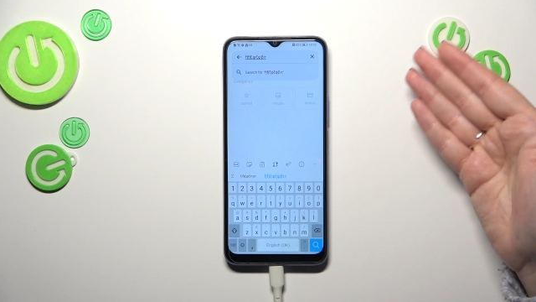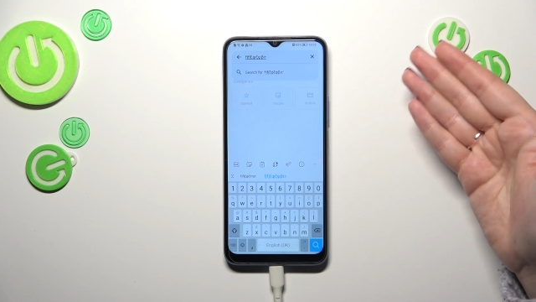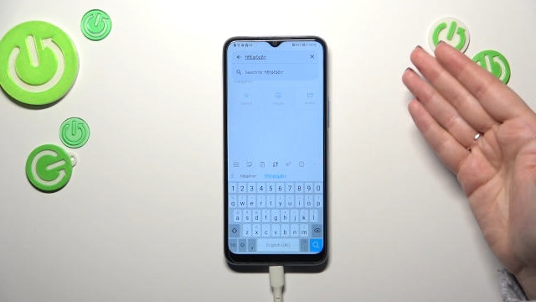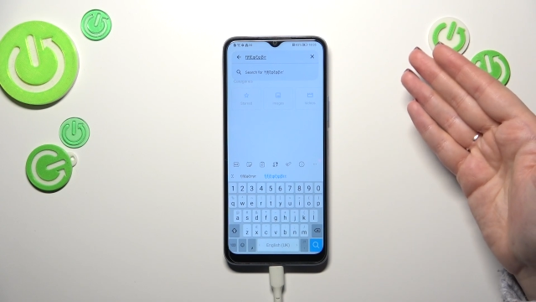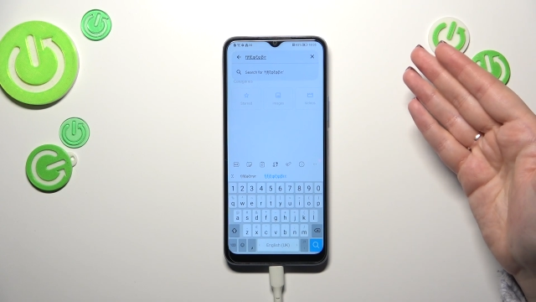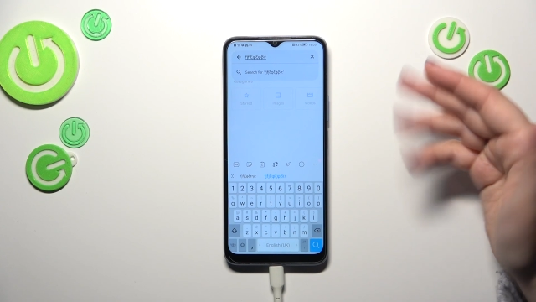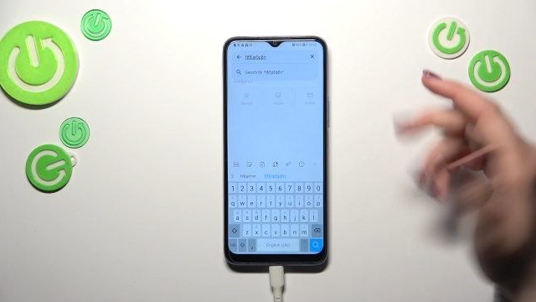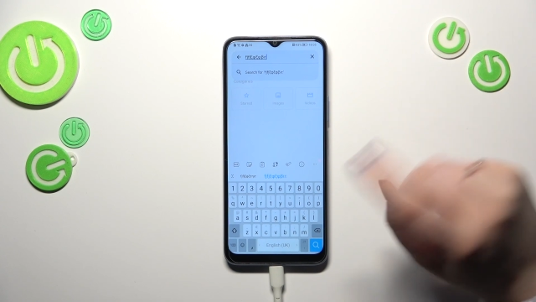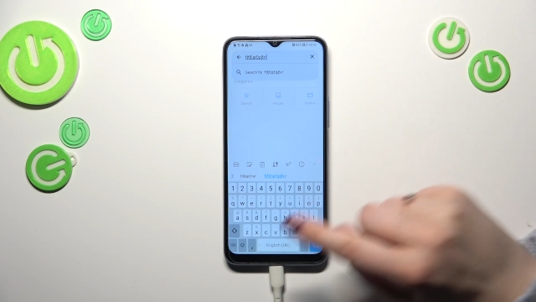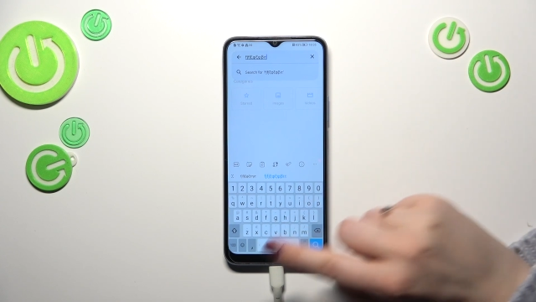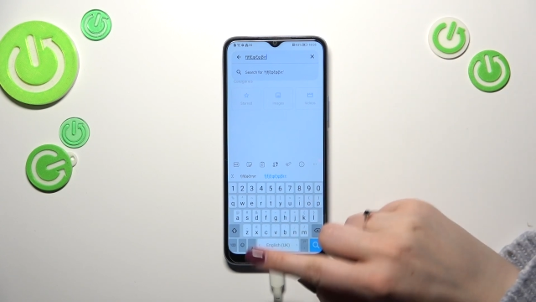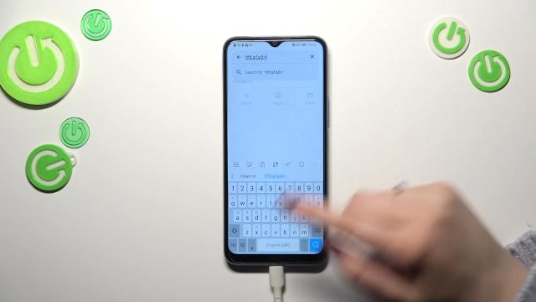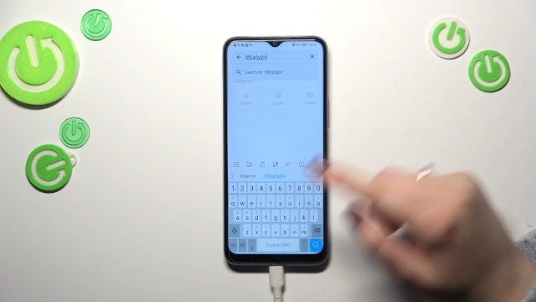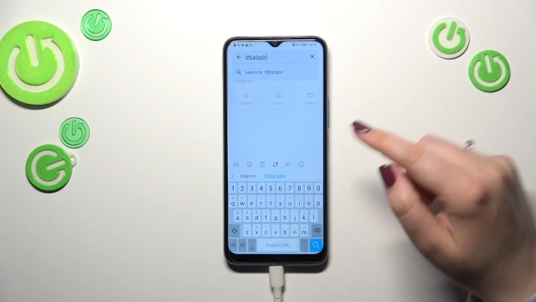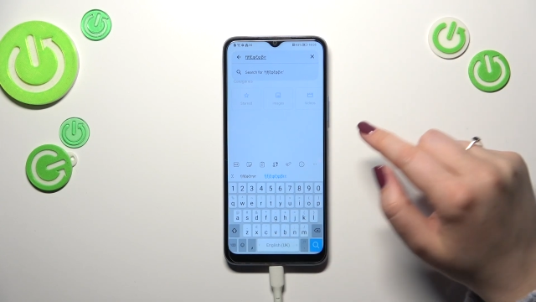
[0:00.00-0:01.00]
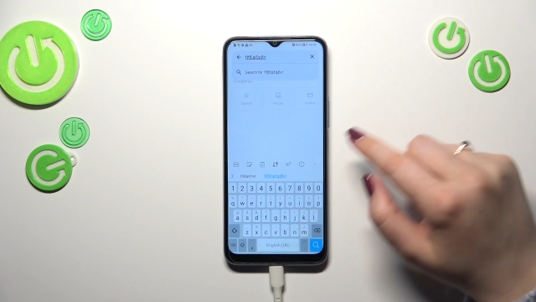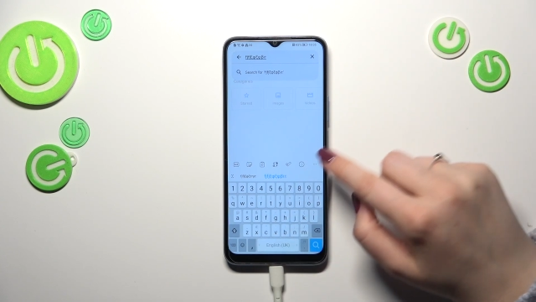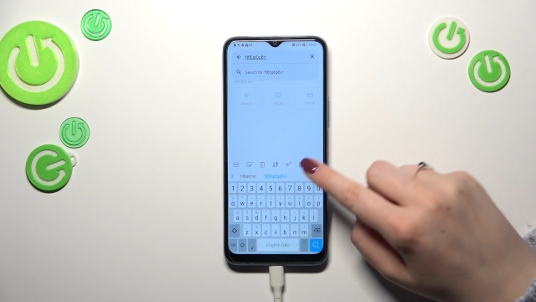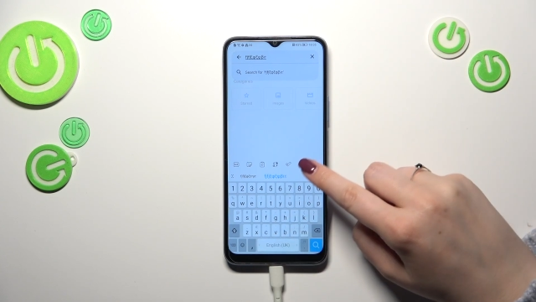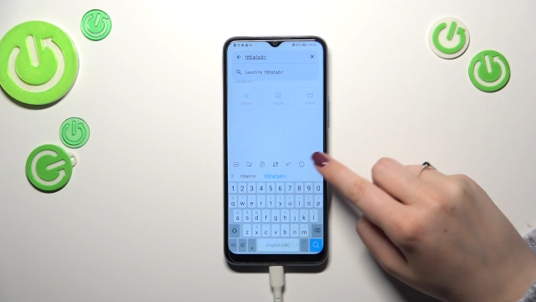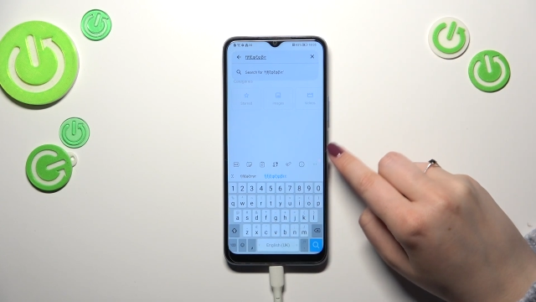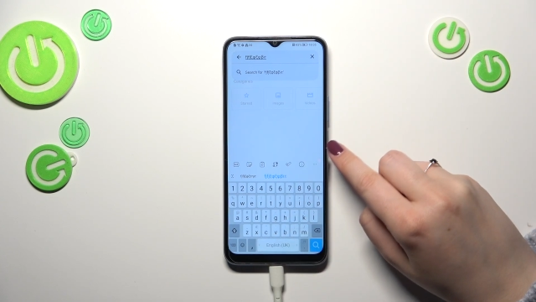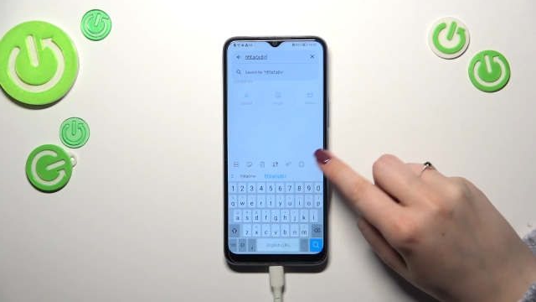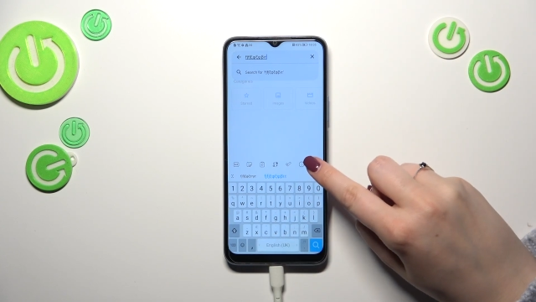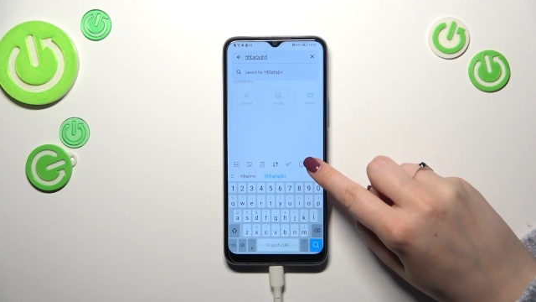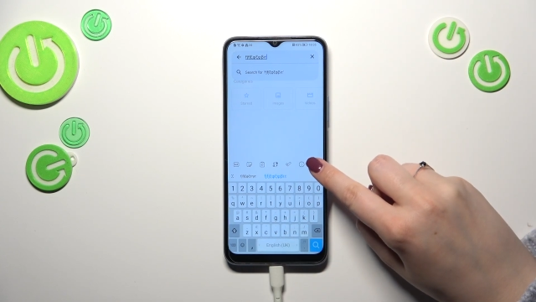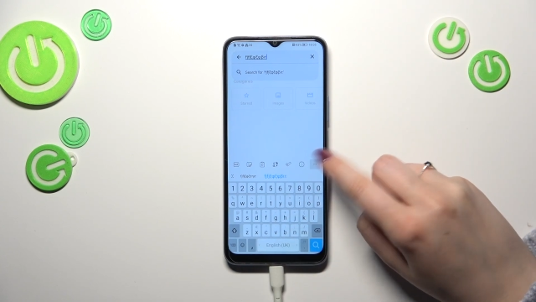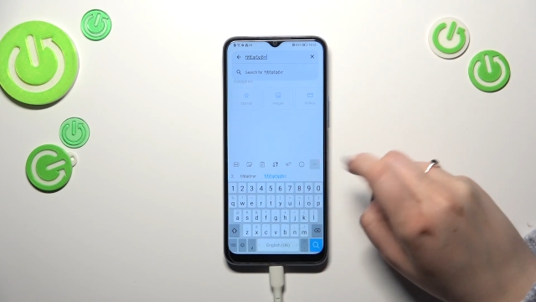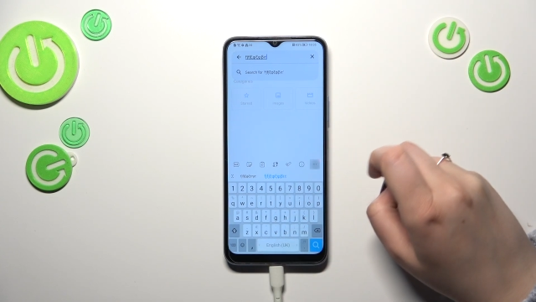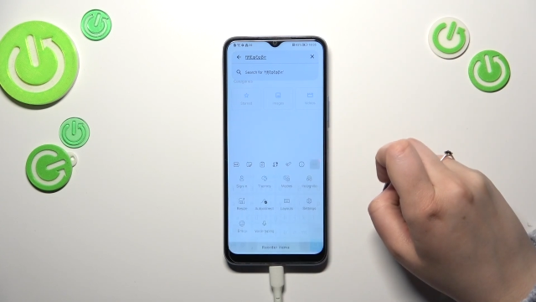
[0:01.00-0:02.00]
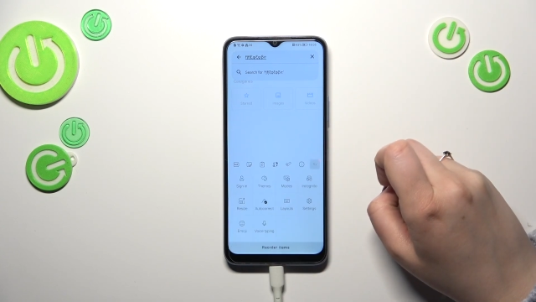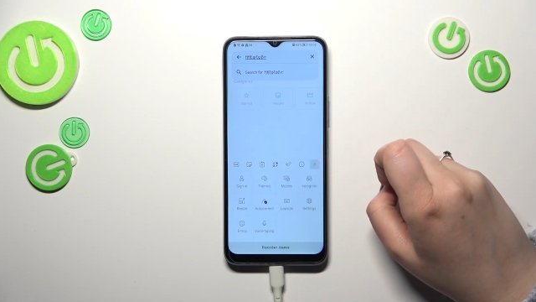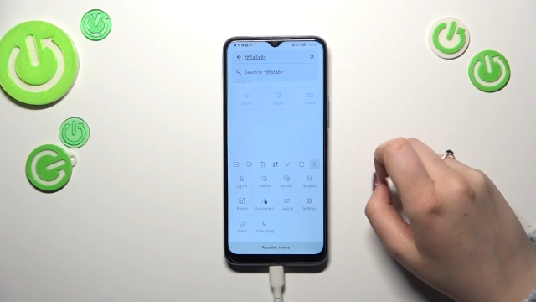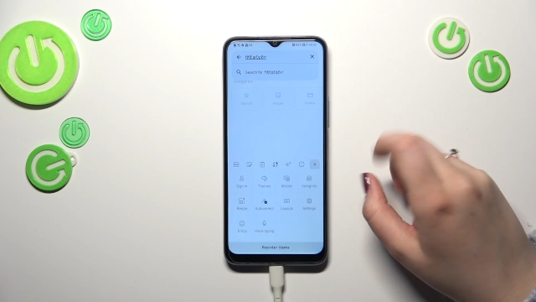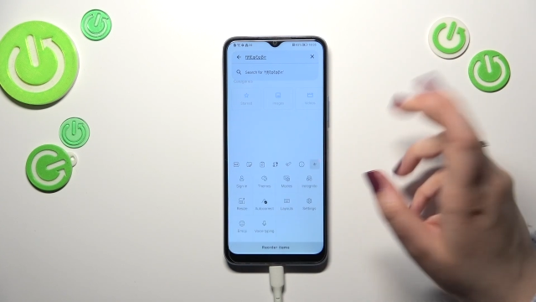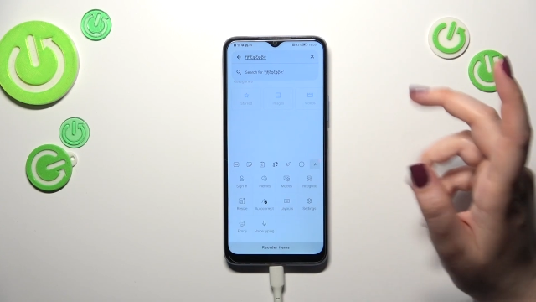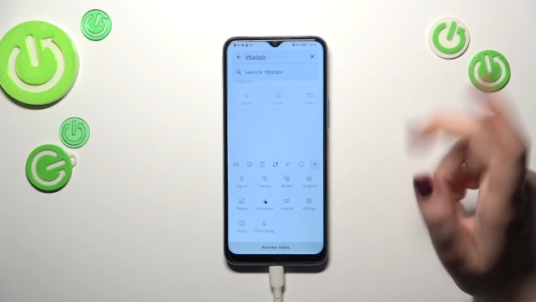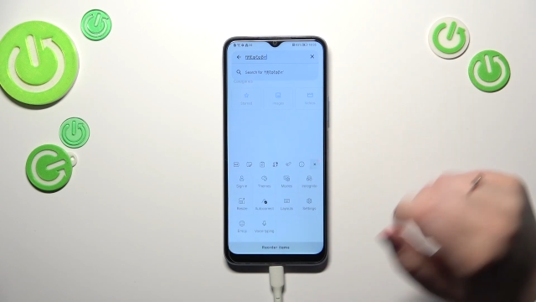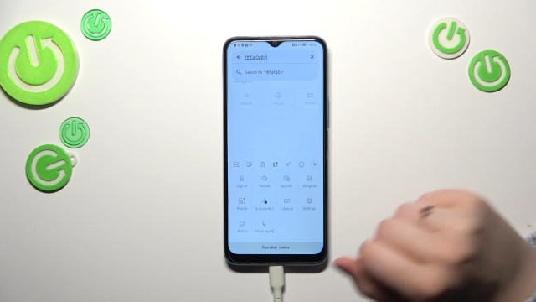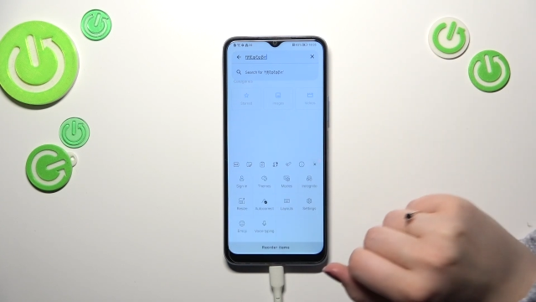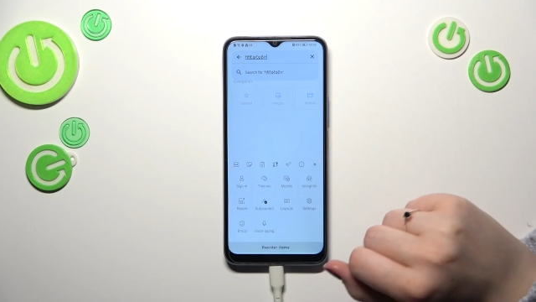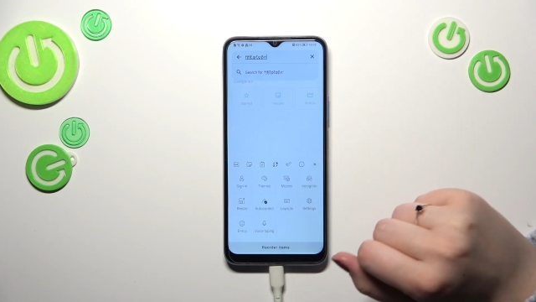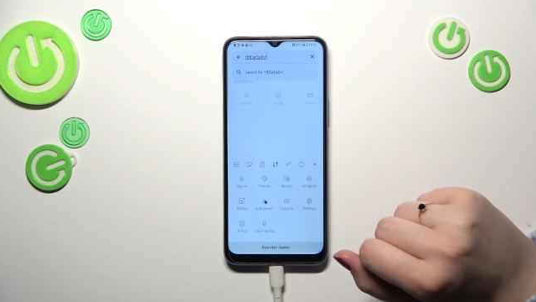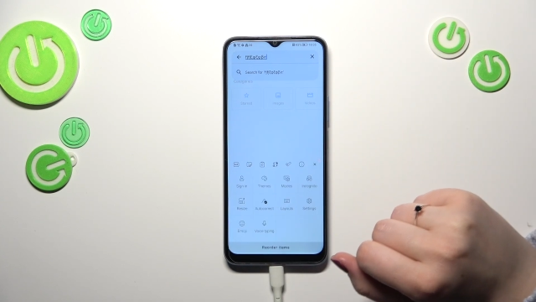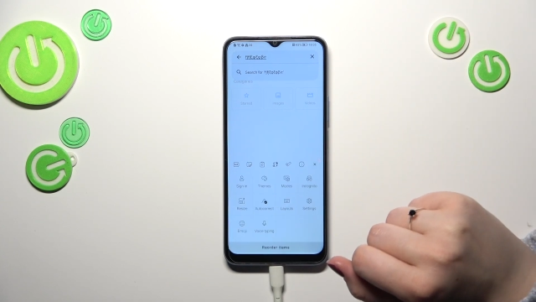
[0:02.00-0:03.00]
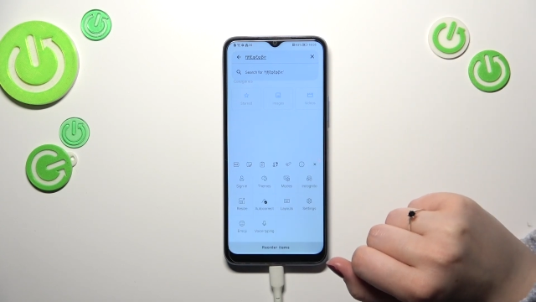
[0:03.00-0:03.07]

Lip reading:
[unreadable: no face in view]